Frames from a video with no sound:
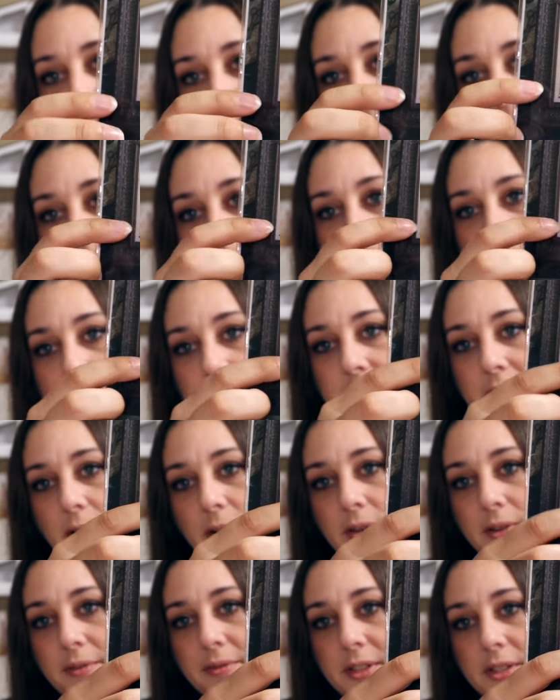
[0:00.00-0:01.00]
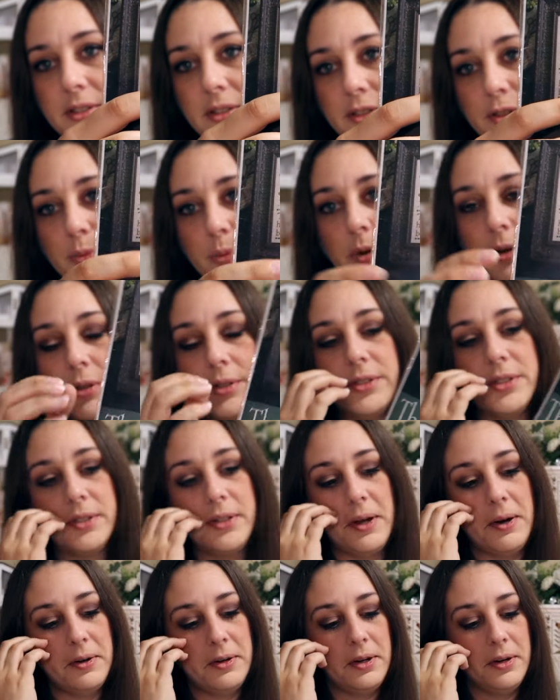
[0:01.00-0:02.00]
by because all of this is words
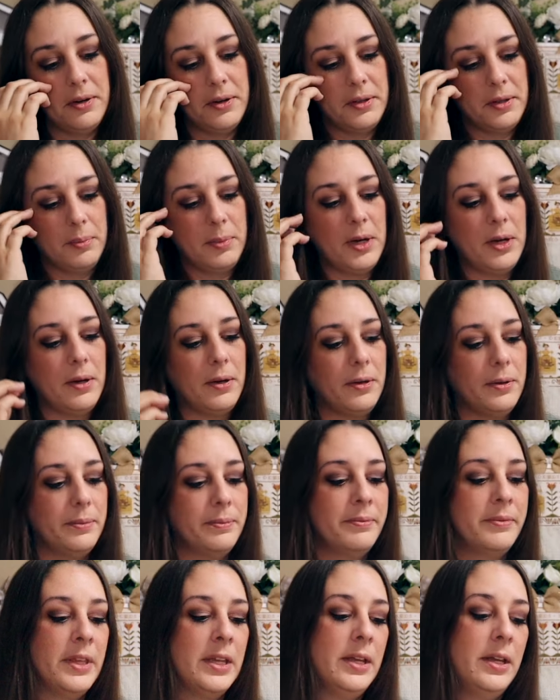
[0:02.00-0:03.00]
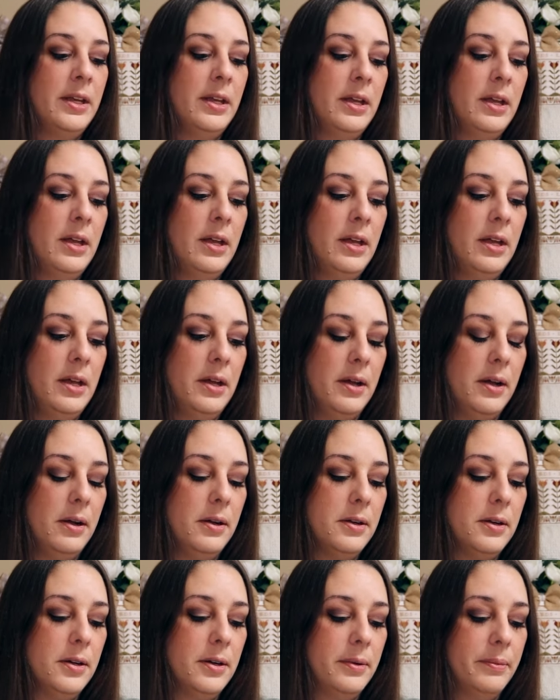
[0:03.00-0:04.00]
down here at the bottom.
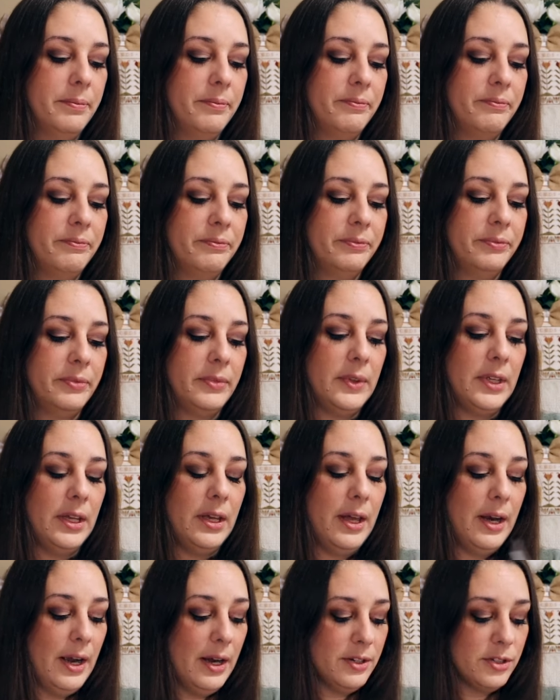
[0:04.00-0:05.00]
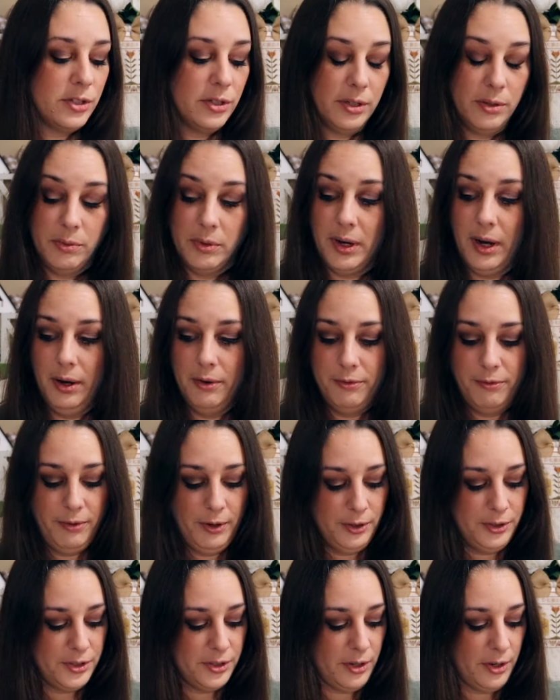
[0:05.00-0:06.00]
And actually, when I
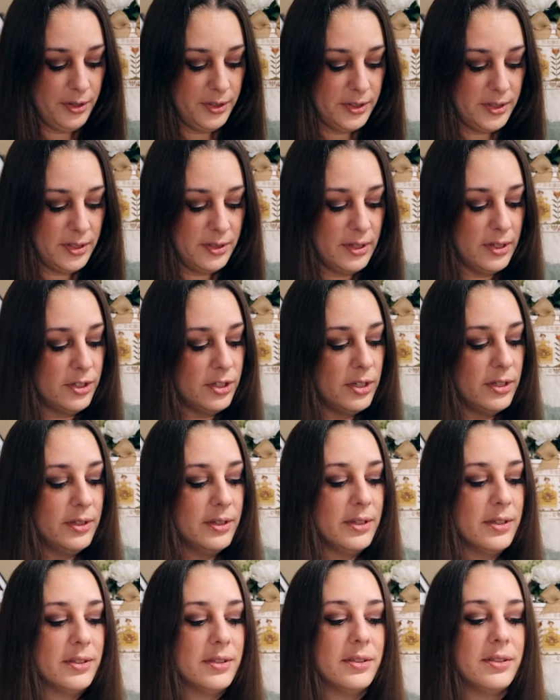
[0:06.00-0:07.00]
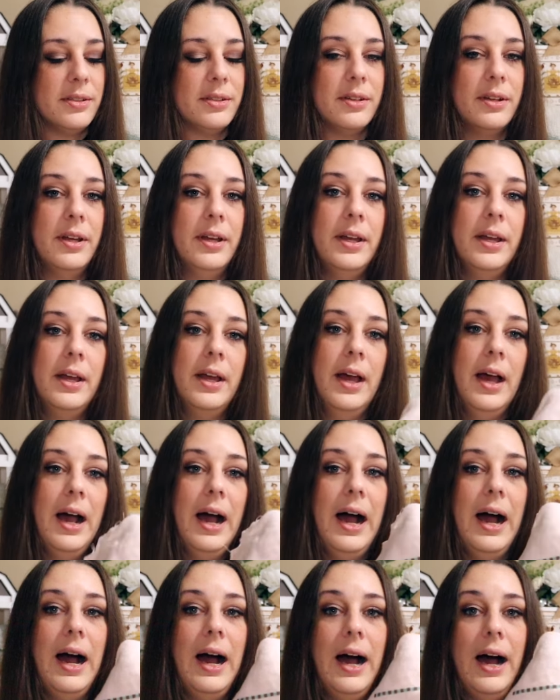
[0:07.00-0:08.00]
first started stitching this,
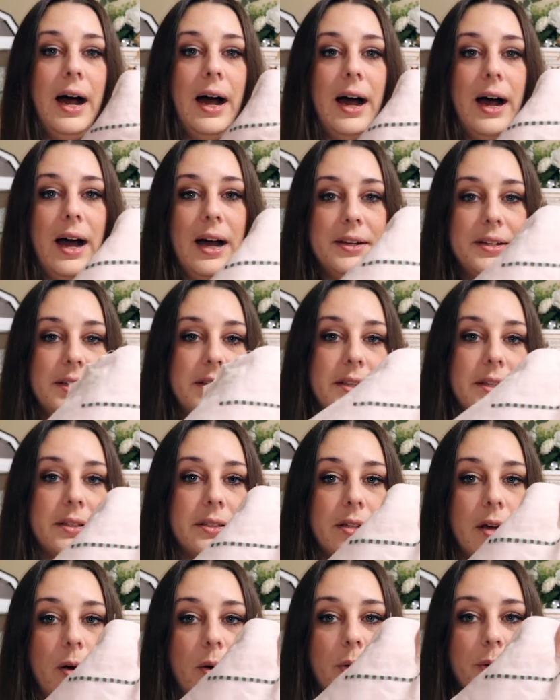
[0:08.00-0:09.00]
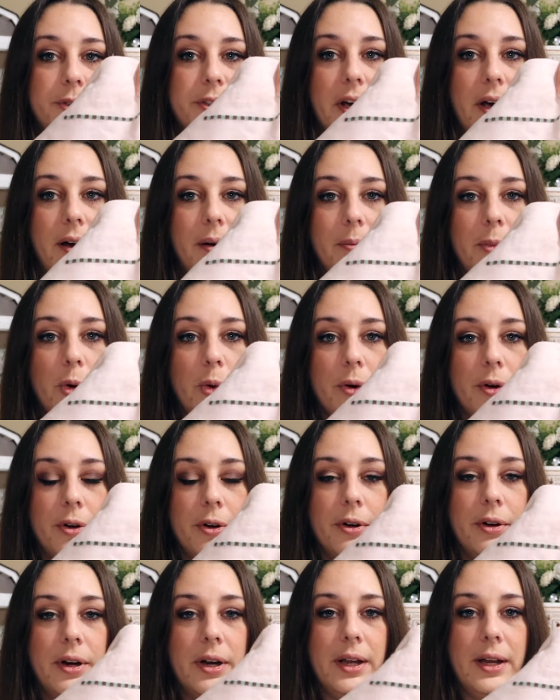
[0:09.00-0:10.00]
I did this whole top
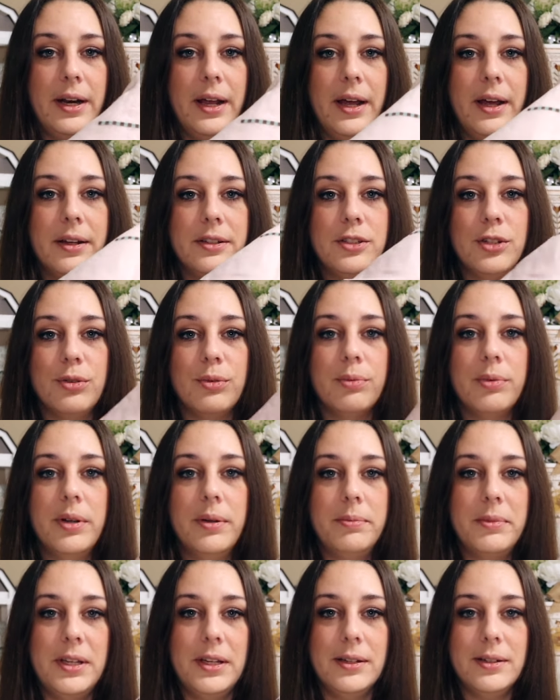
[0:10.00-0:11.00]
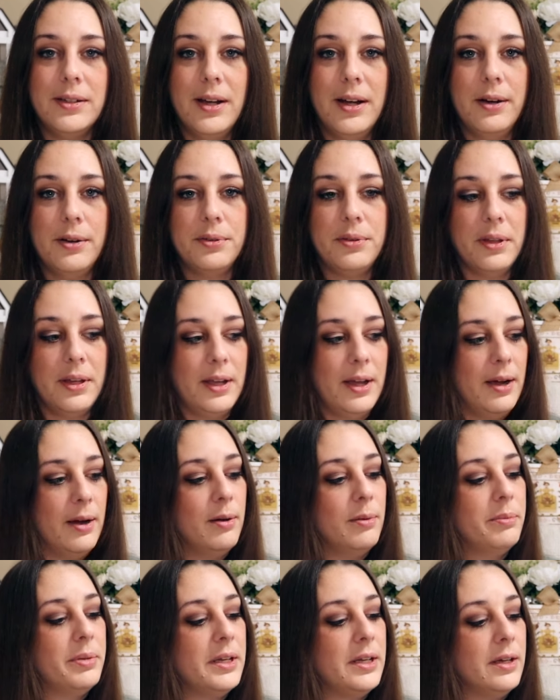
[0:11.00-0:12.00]
border and had to rip the entire thing
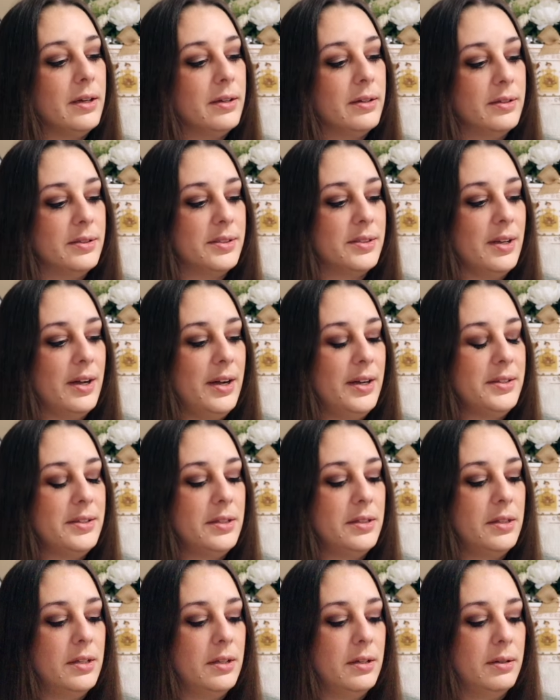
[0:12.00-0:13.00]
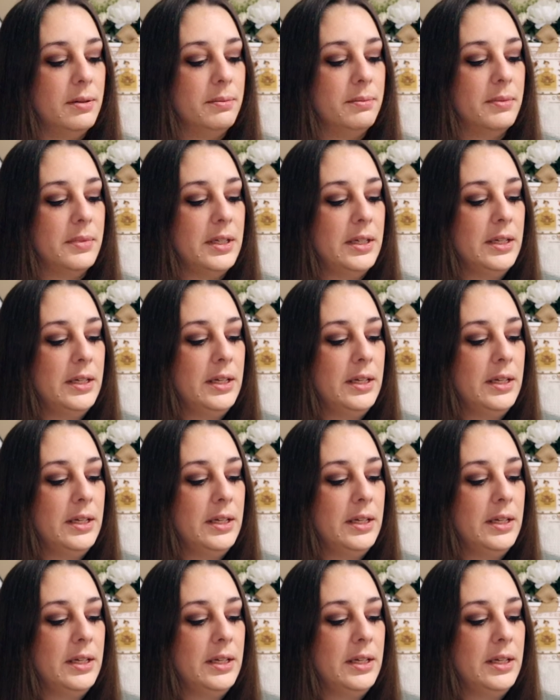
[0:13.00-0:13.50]
out because I did them,